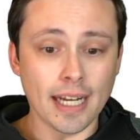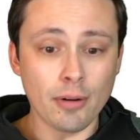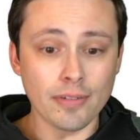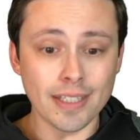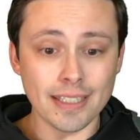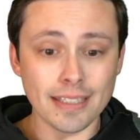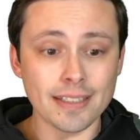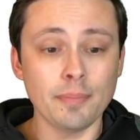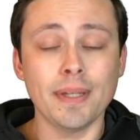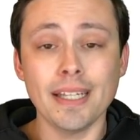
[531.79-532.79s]
However, it, it's
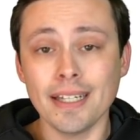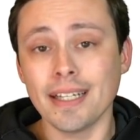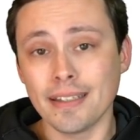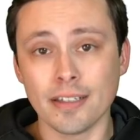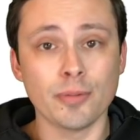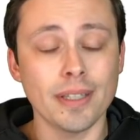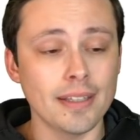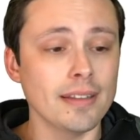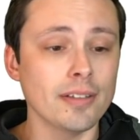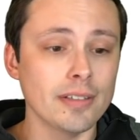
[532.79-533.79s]
competing in there with
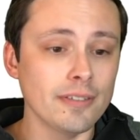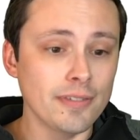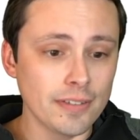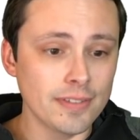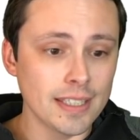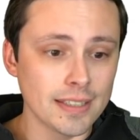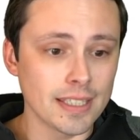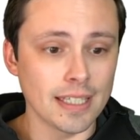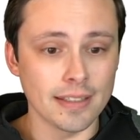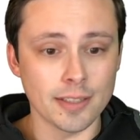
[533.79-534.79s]
the
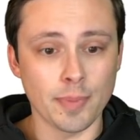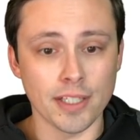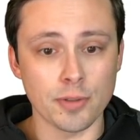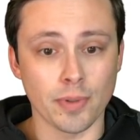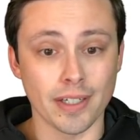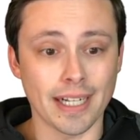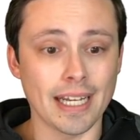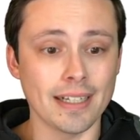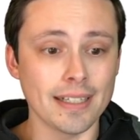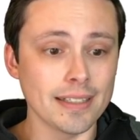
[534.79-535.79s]
3050s in this benchmark,
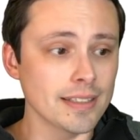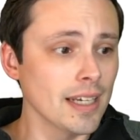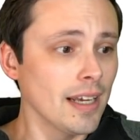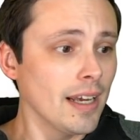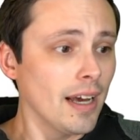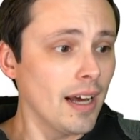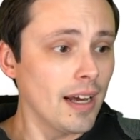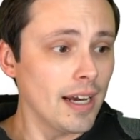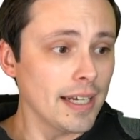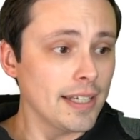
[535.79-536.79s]
and it is
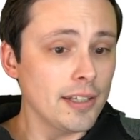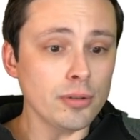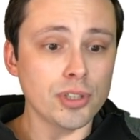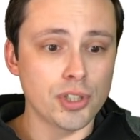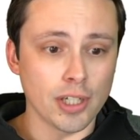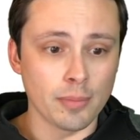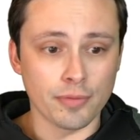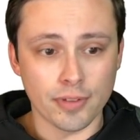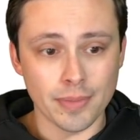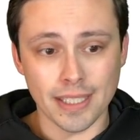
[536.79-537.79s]
uh, a huge jump
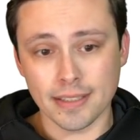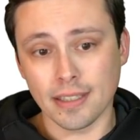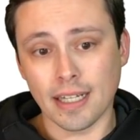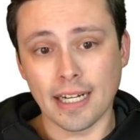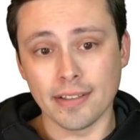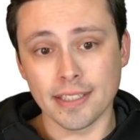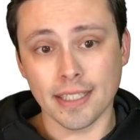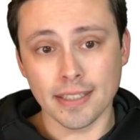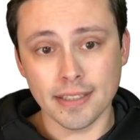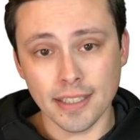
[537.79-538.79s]
from the Intel Iris
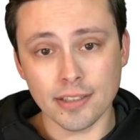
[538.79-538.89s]
Xe.